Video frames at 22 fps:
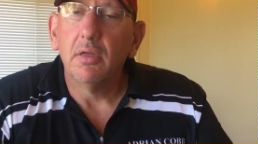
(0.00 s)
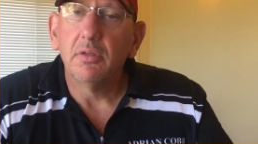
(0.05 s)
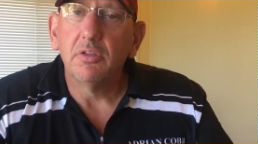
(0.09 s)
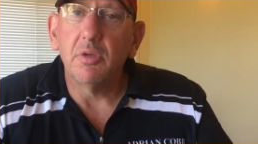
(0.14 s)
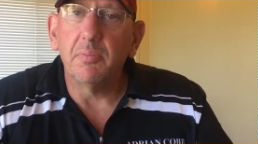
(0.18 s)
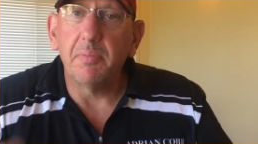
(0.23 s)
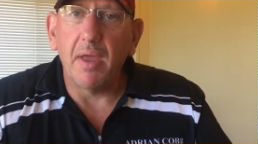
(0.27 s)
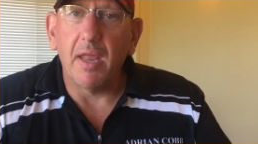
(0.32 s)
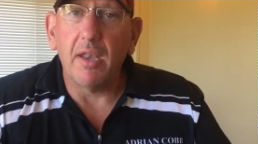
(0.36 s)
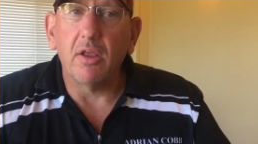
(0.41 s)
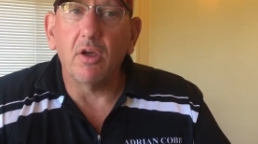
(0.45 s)

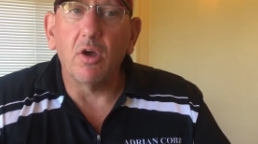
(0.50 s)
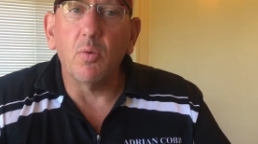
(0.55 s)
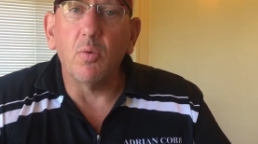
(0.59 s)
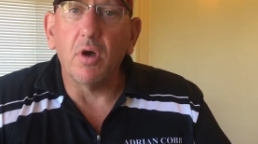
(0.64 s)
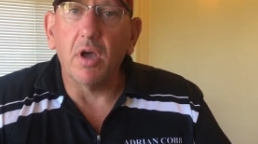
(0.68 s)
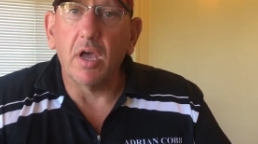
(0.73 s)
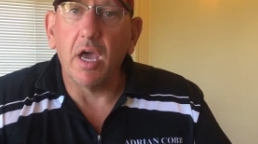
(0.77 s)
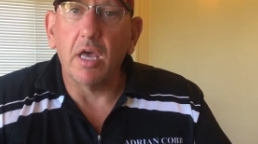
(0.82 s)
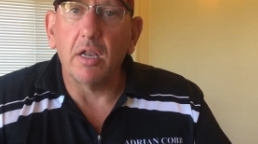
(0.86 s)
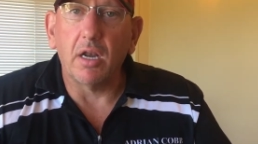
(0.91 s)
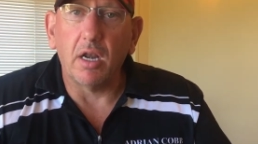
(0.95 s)
depending on
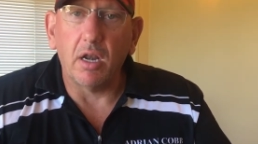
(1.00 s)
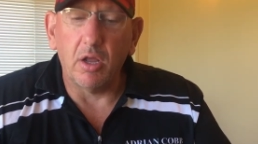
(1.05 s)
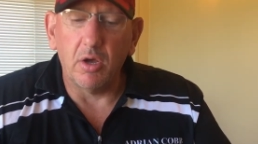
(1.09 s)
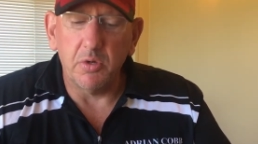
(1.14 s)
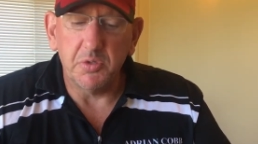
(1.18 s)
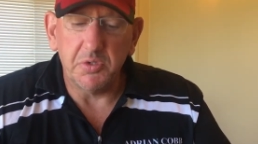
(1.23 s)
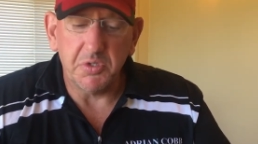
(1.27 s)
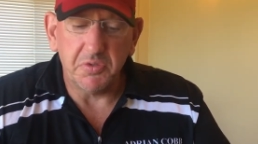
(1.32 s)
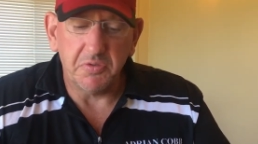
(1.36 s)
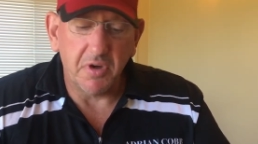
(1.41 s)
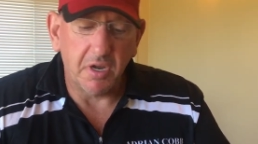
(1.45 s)
what kind of
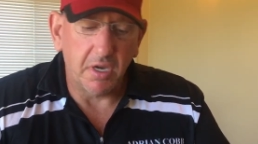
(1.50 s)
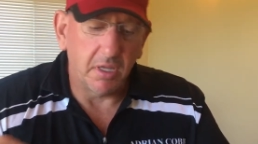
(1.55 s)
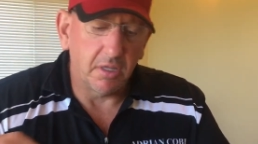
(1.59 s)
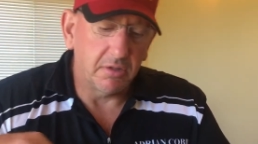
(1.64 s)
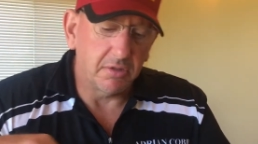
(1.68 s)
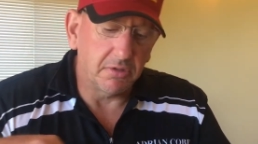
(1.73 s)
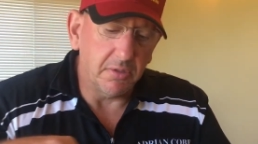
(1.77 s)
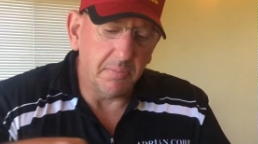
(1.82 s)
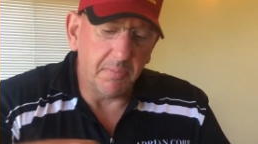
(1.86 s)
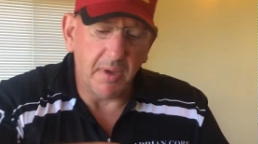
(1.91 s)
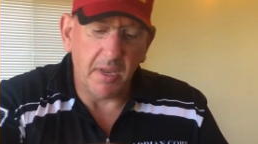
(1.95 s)
load you're
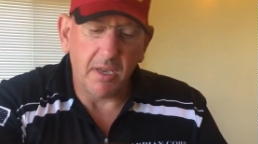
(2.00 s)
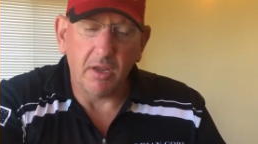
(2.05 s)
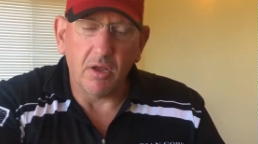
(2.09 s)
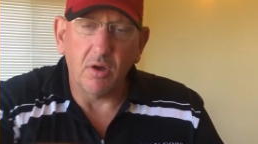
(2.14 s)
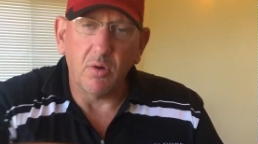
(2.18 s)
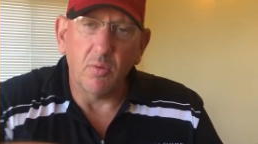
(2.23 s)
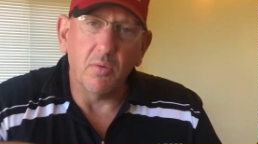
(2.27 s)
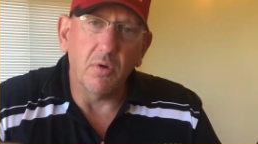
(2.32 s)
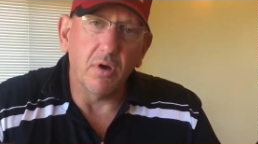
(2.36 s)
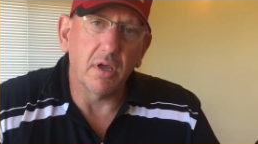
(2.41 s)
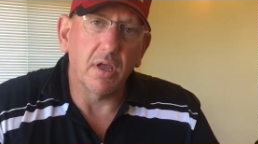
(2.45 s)
running, depending
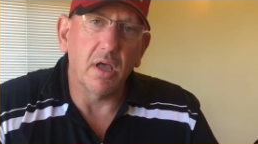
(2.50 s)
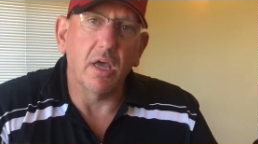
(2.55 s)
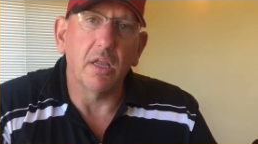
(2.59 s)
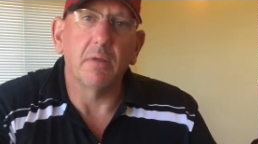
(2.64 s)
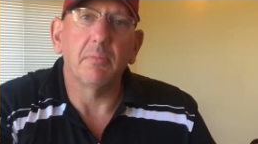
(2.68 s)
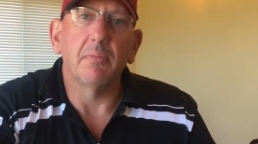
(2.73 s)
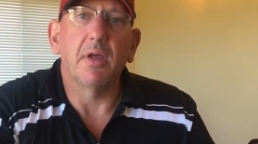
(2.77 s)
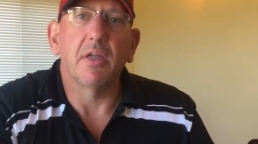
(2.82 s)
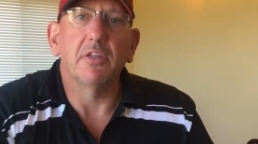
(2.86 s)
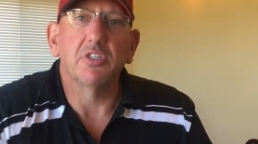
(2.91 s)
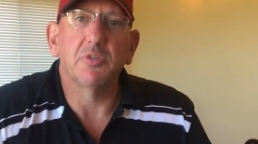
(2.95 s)
on what kind
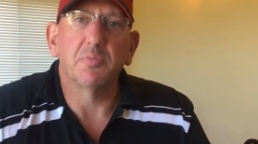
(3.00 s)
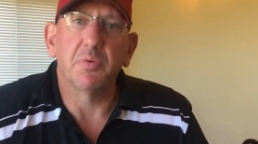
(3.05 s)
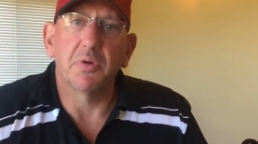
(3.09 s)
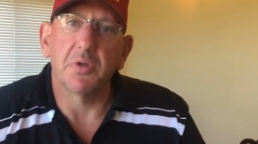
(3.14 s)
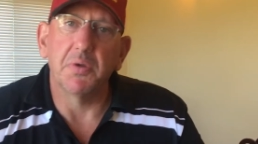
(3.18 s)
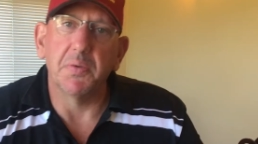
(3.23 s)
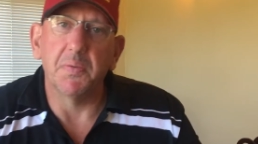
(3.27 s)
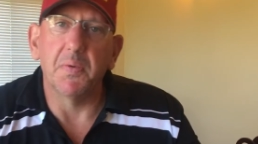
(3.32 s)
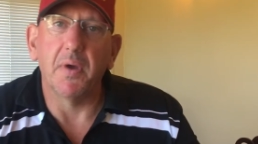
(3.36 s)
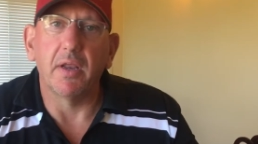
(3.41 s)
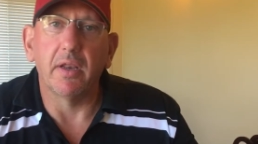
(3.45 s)
of
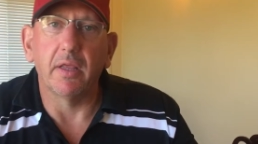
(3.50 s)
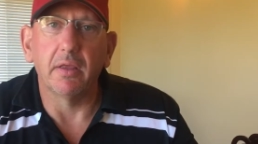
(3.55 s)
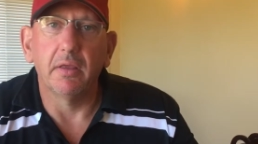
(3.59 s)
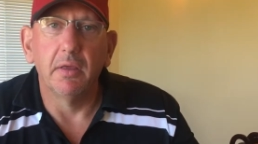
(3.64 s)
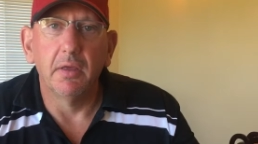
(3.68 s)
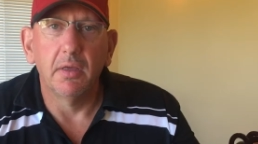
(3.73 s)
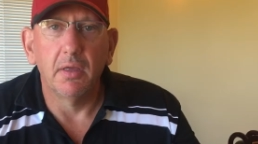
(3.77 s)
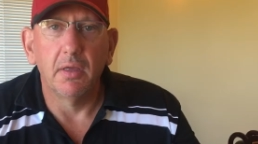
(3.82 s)
mainspring you're running.